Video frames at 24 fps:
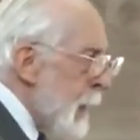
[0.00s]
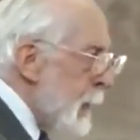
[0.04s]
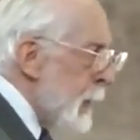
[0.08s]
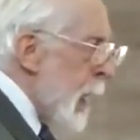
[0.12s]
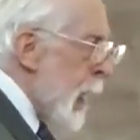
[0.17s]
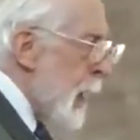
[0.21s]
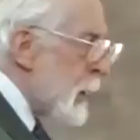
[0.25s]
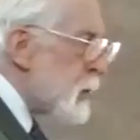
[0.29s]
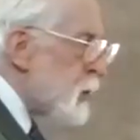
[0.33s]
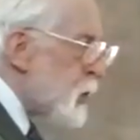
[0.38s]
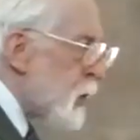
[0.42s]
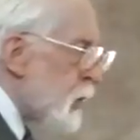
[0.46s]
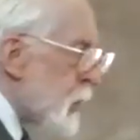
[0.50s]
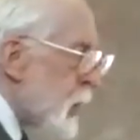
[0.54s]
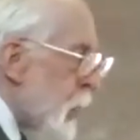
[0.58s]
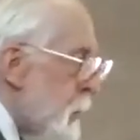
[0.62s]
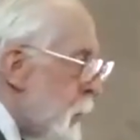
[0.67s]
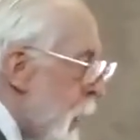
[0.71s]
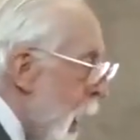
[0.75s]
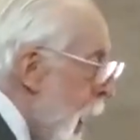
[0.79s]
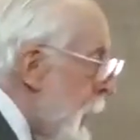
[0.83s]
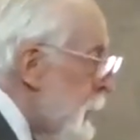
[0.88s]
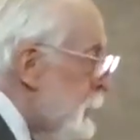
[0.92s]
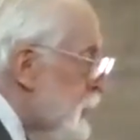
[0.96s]
than to the
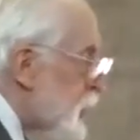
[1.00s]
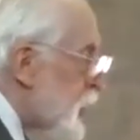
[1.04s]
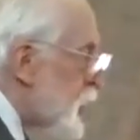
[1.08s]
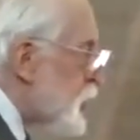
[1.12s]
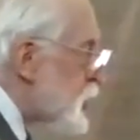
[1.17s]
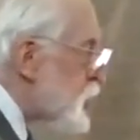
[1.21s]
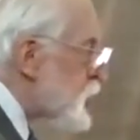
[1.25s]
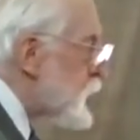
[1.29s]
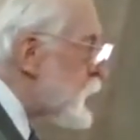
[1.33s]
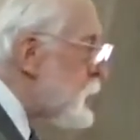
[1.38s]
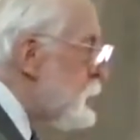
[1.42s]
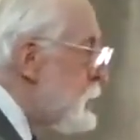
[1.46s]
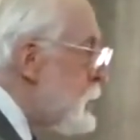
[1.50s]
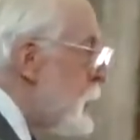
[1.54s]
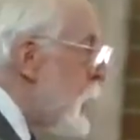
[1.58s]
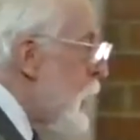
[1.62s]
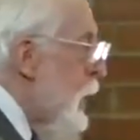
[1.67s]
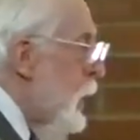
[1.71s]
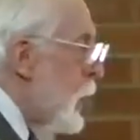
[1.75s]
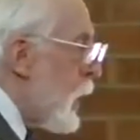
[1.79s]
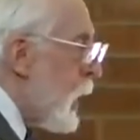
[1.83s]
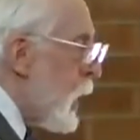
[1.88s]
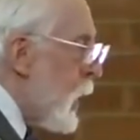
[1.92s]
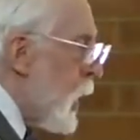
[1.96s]
baptism
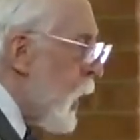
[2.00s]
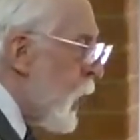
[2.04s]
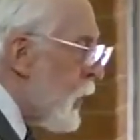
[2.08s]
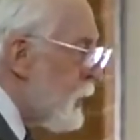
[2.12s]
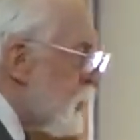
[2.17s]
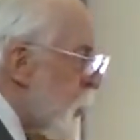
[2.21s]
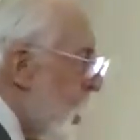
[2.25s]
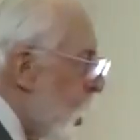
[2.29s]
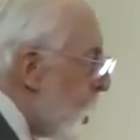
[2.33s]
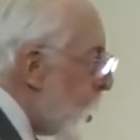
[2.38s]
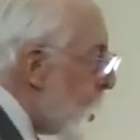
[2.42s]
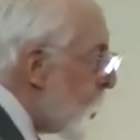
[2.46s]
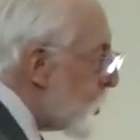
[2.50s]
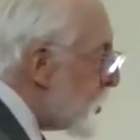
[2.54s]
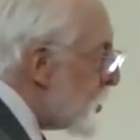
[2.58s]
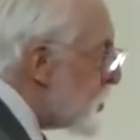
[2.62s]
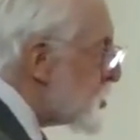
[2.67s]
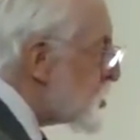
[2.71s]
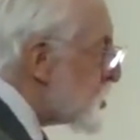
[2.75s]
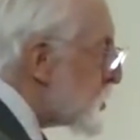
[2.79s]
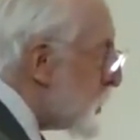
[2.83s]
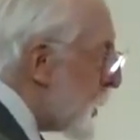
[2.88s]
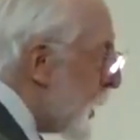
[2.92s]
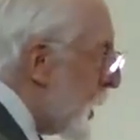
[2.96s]
of the Holy
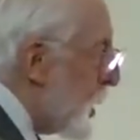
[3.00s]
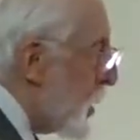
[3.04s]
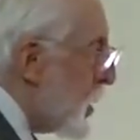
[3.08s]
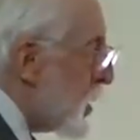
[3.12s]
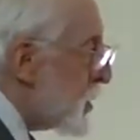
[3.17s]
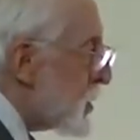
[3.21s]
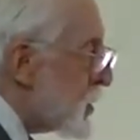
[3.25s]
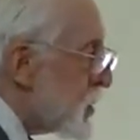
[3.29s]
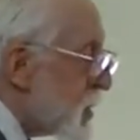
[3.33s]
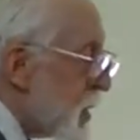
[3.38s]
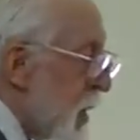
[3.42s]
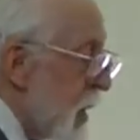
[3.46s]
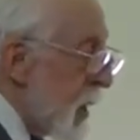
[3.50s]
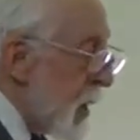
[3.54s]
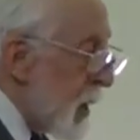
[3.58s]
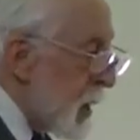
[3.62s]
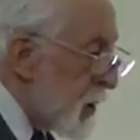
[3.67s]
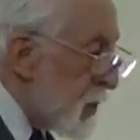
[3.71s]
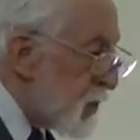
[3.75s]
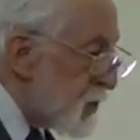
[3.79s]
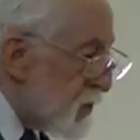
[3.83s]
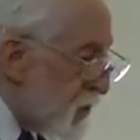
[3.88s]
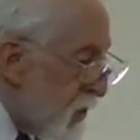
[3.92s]
Spirit and